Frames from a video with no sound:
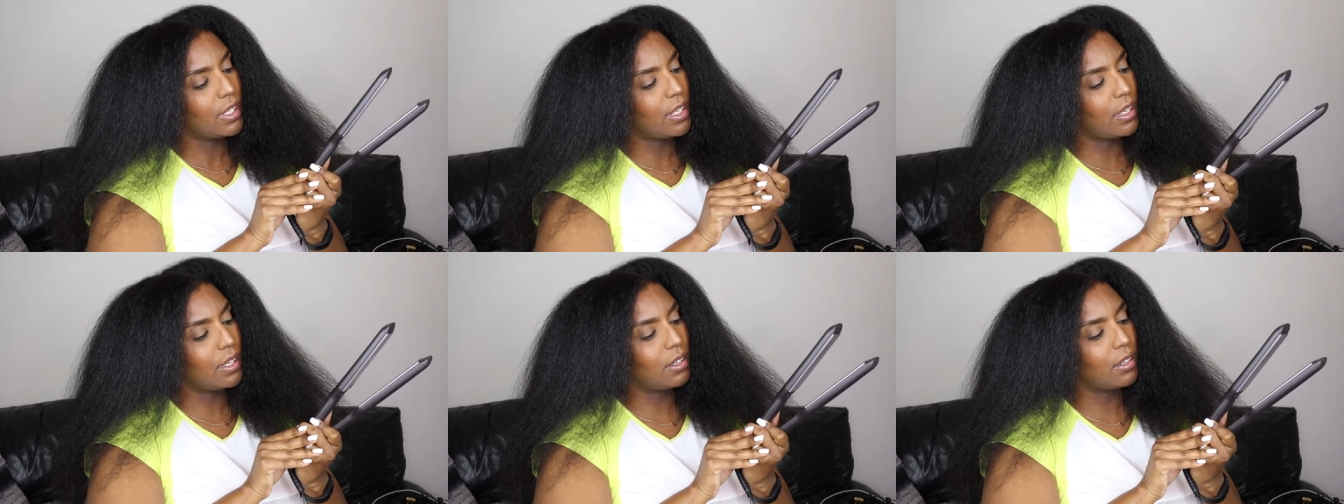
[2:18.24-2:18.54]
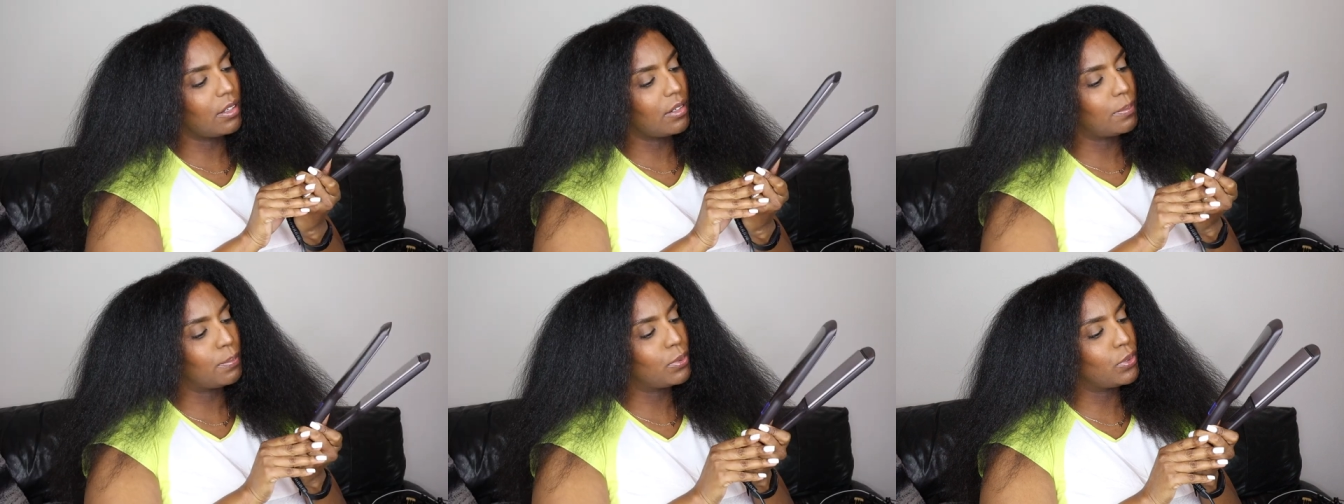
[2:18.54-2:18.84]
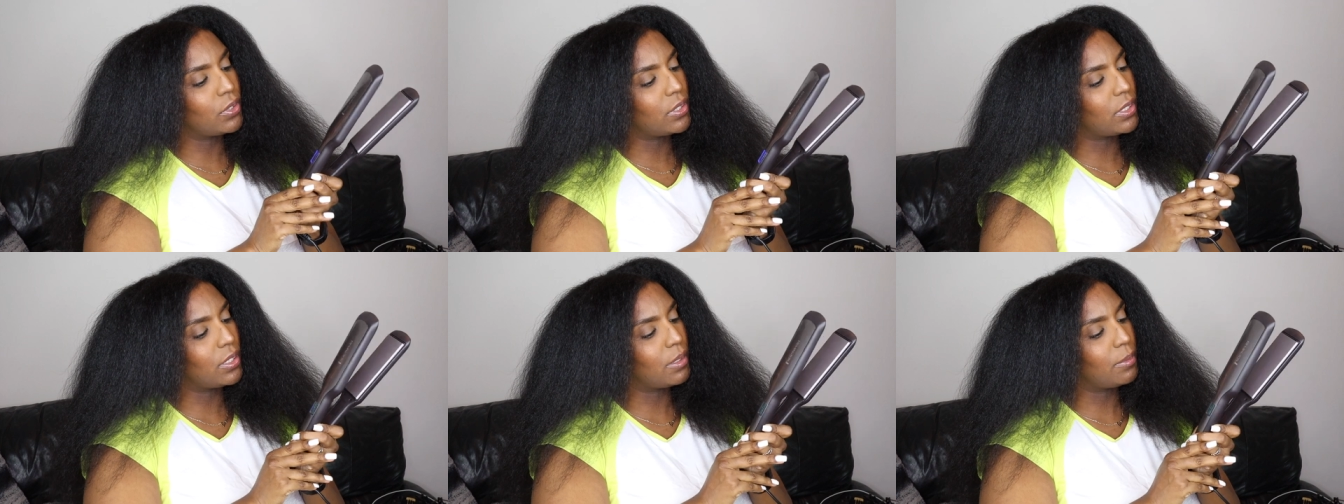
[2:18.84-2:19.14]
I'm going to
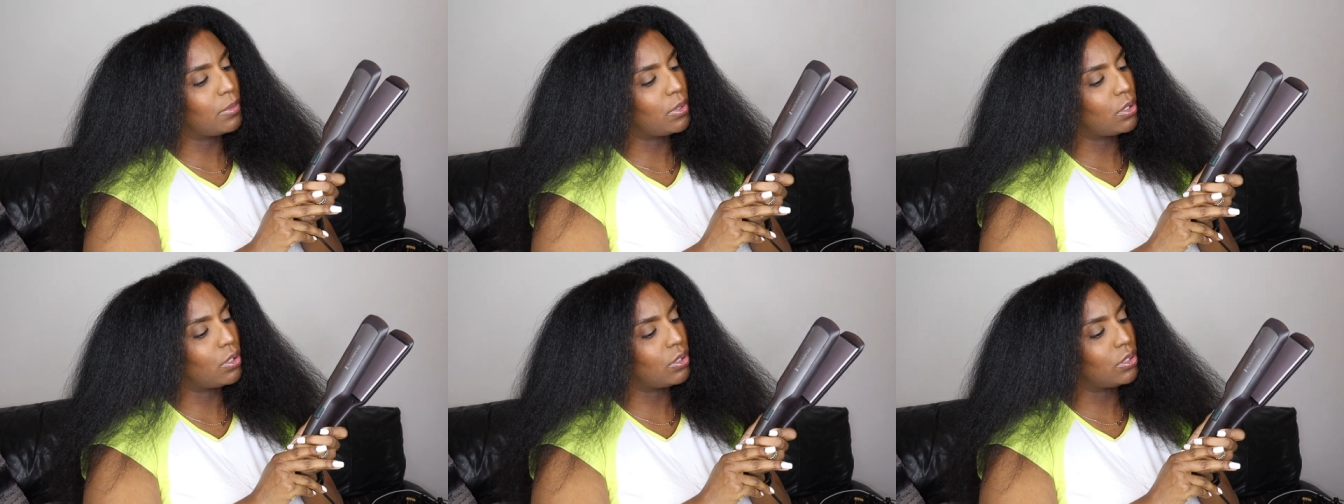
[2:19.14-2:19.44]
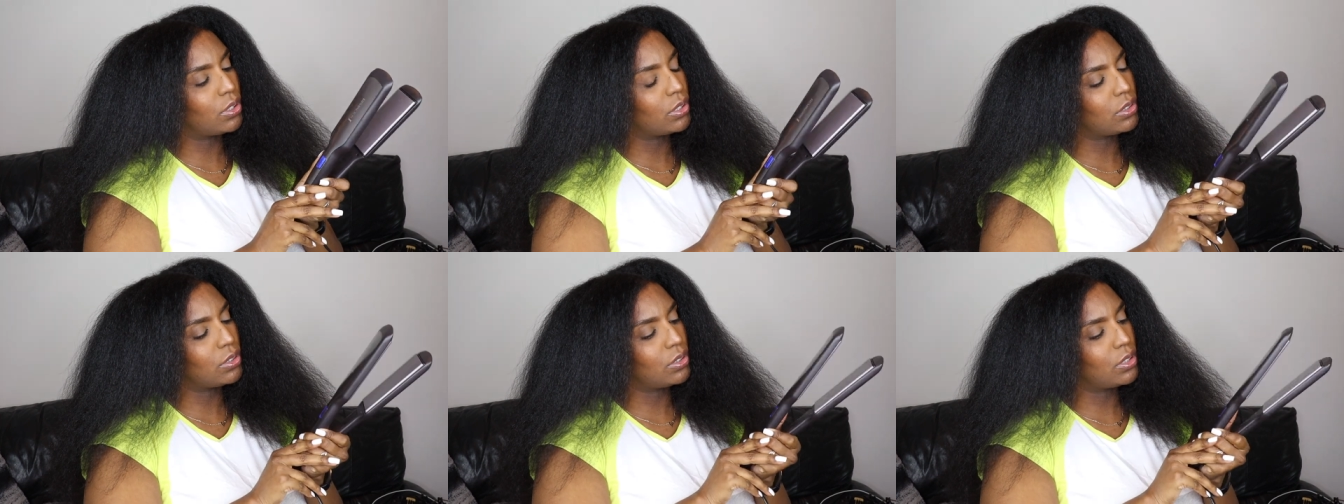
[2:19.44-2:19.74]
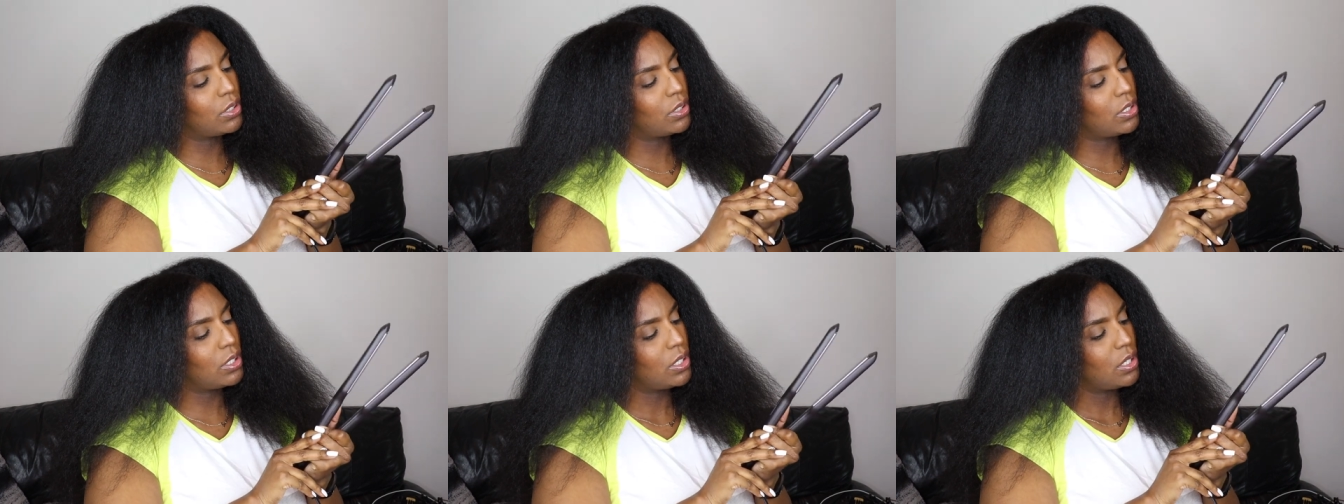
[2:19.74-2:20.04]
put them on
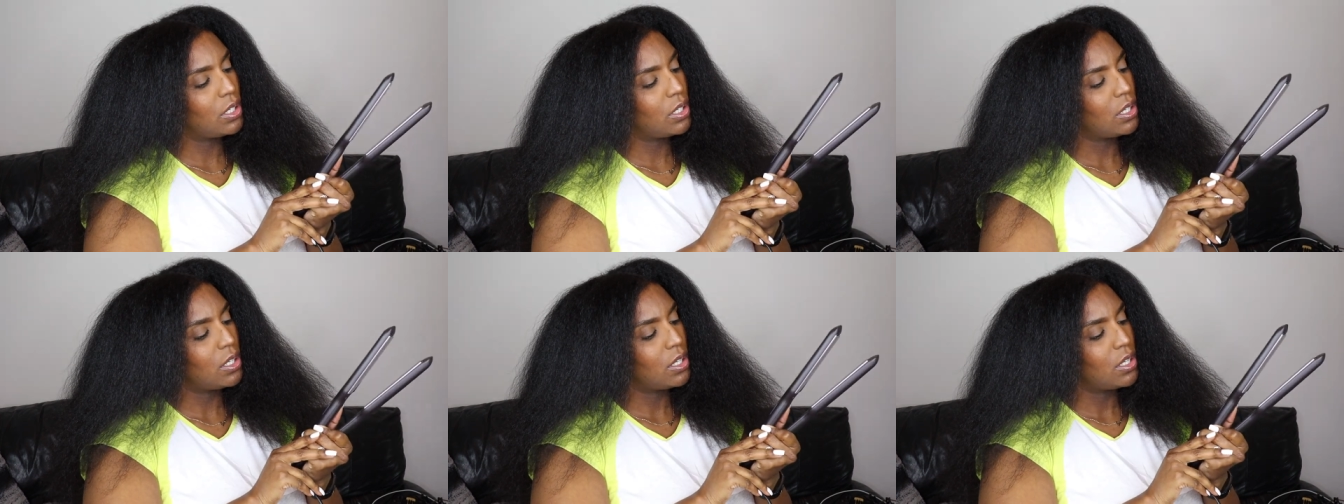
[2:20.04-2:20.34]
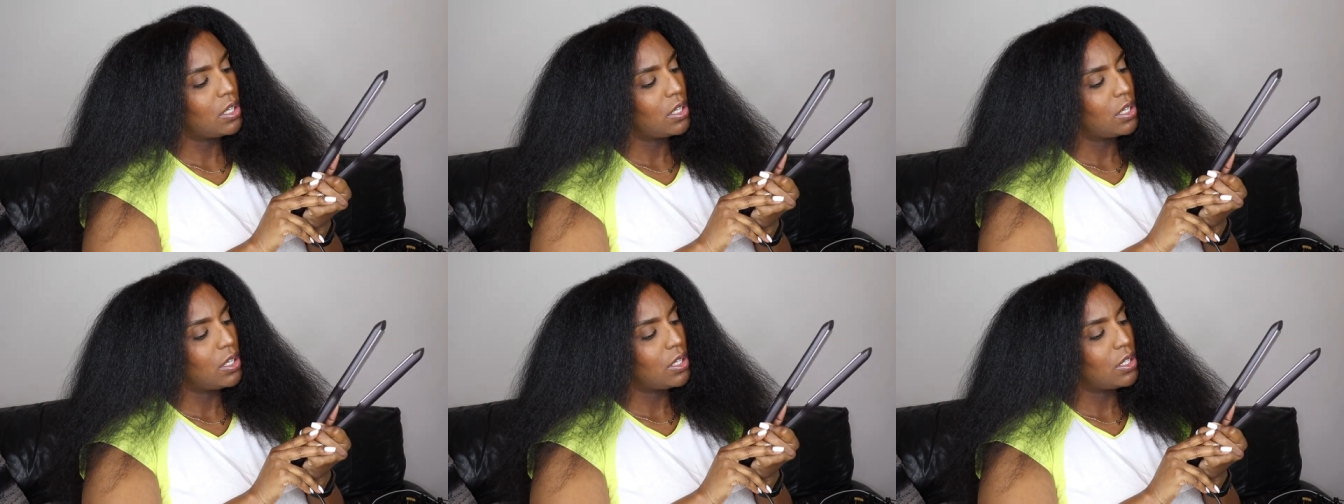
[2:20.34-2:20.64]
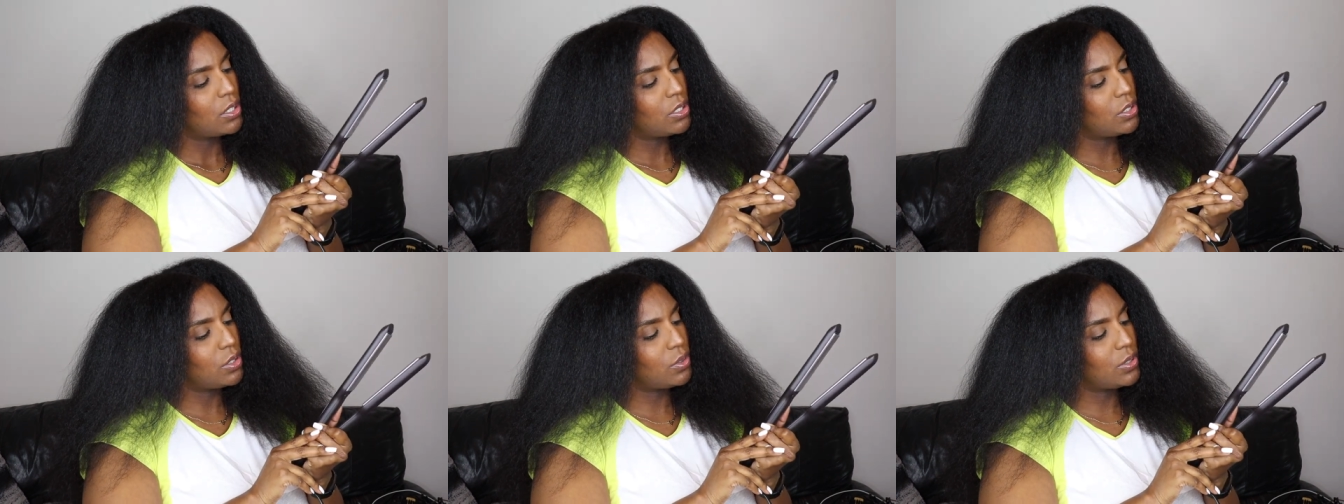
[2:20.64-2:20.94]

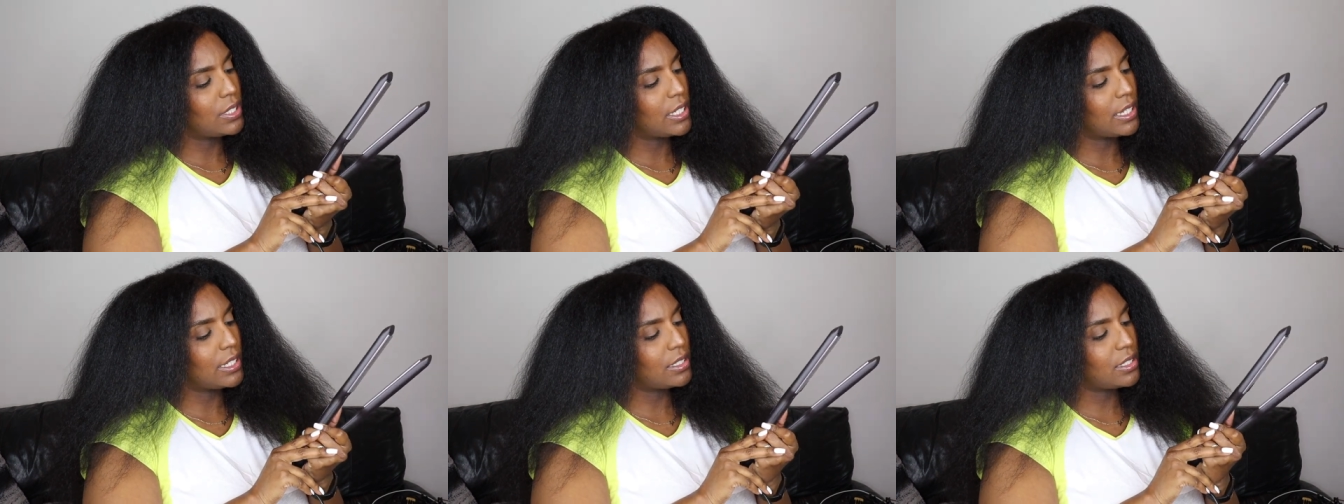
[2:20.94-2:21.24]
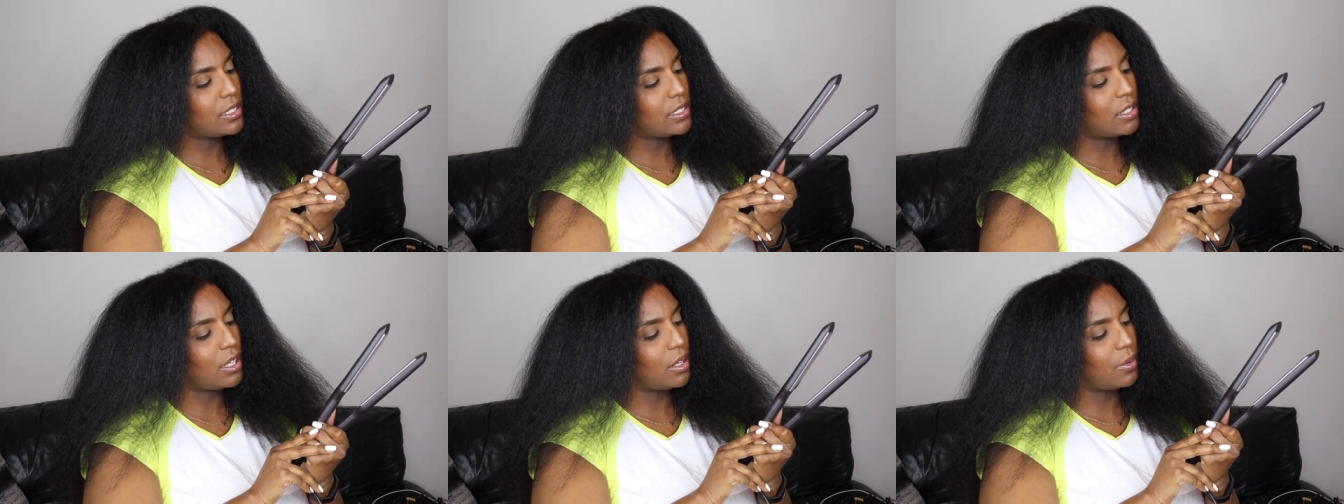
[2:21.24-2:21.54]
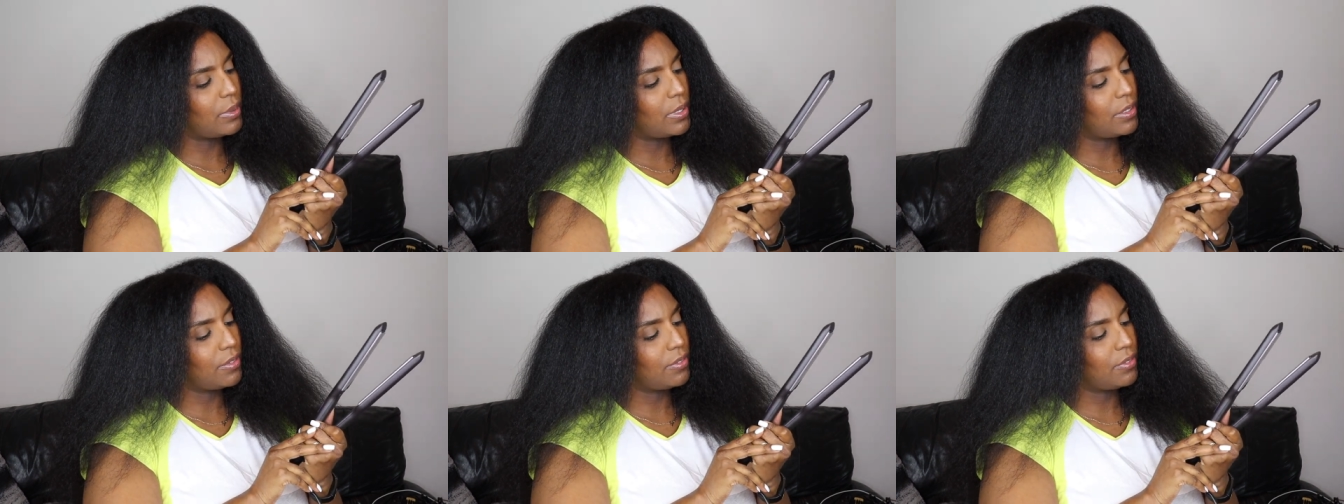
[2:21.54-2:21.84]
210 to
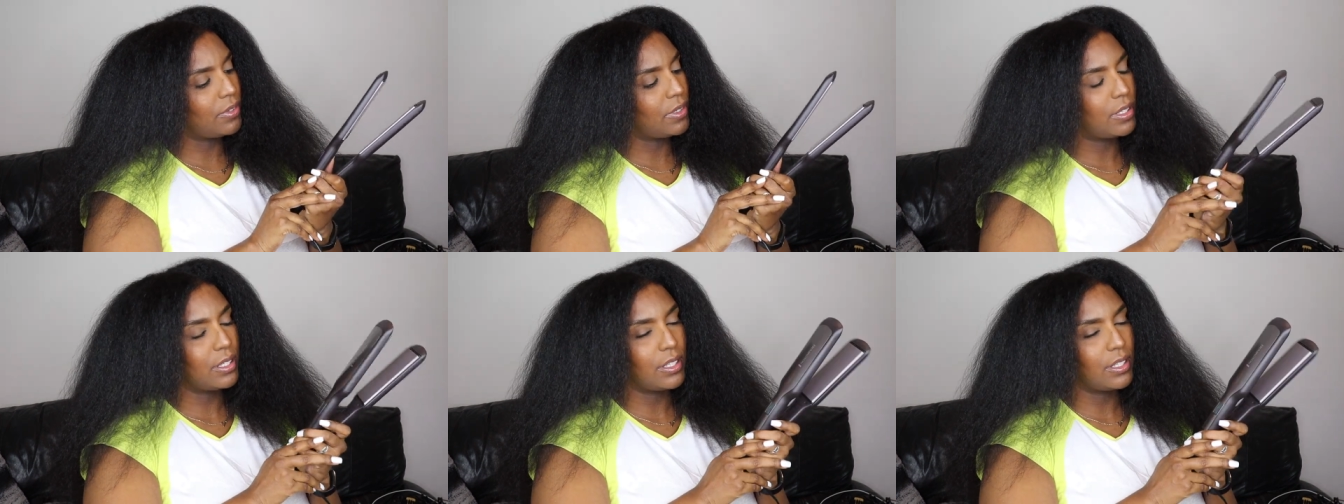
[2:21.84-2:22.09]
start with.